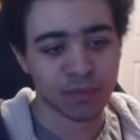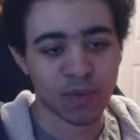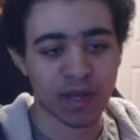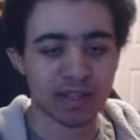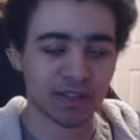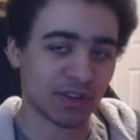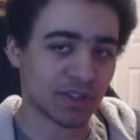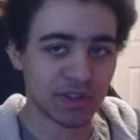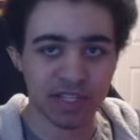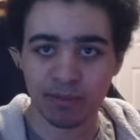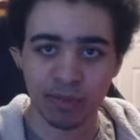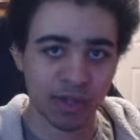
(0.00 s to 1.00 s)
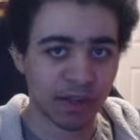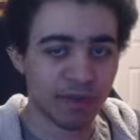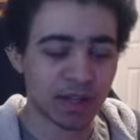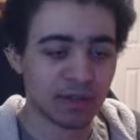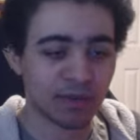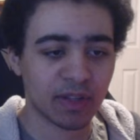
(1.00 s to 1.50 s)
as long as you're team building
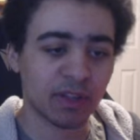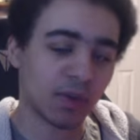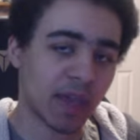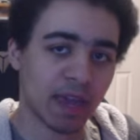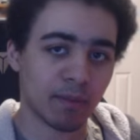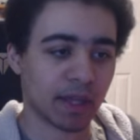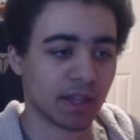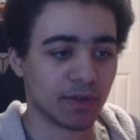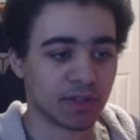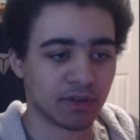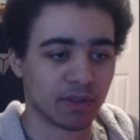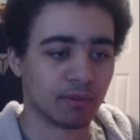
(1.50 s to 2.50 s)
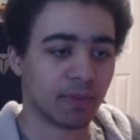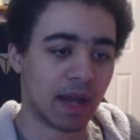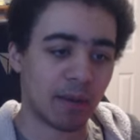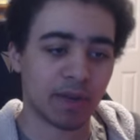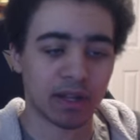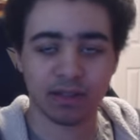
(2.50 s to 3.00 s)
effectively, you can make use of them, but
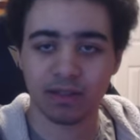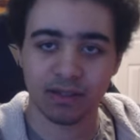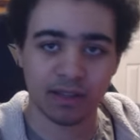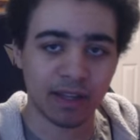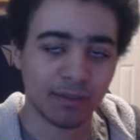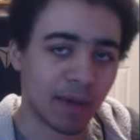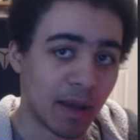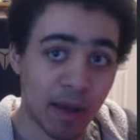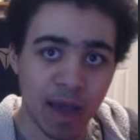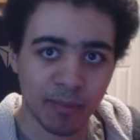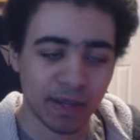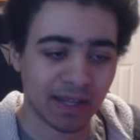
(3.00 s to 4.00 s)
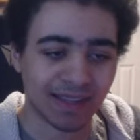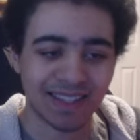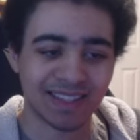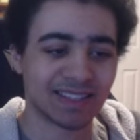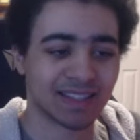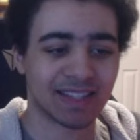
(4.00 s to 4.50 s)
I'm not, in my opinion,
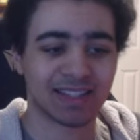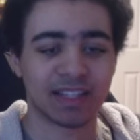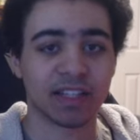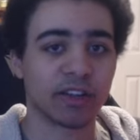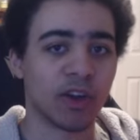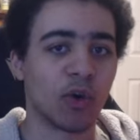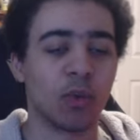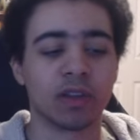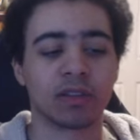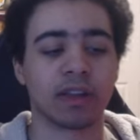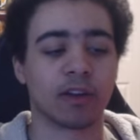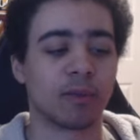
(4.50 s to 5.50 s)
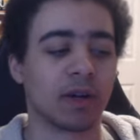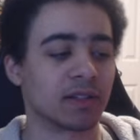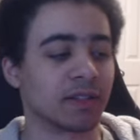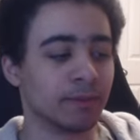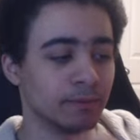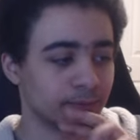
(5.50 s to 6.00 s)
this isn't the set to go with
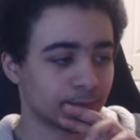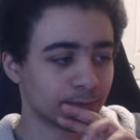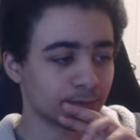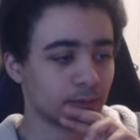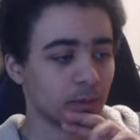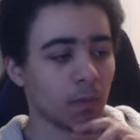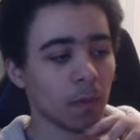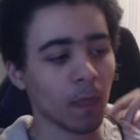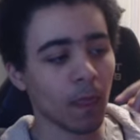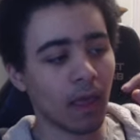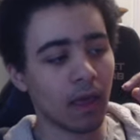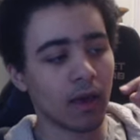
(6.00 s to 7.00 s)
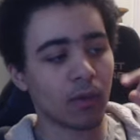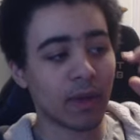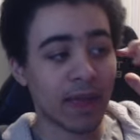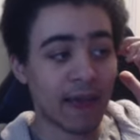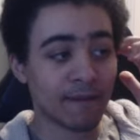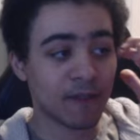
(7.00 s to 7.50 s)
Nekomata. We
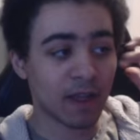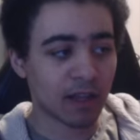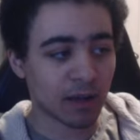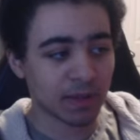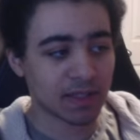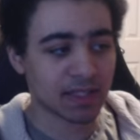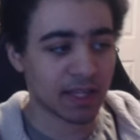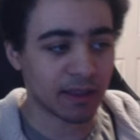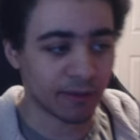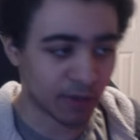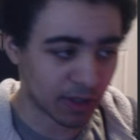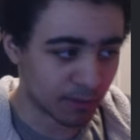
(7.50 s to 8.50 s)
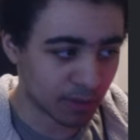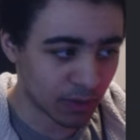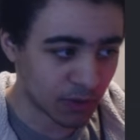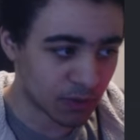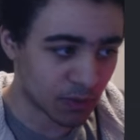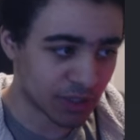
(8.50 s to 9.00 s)
have the anomaly set, the Freedom
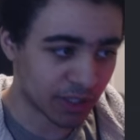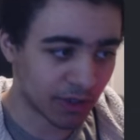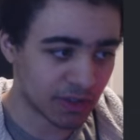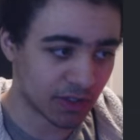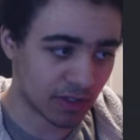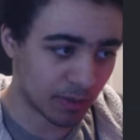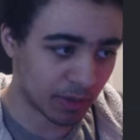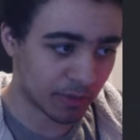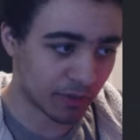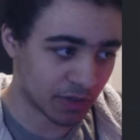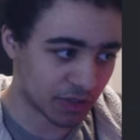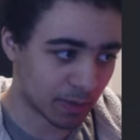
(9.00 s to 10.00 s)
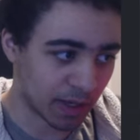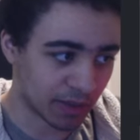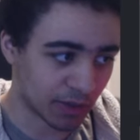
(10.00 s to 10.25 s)
Blues, which increases anomaly proficiency by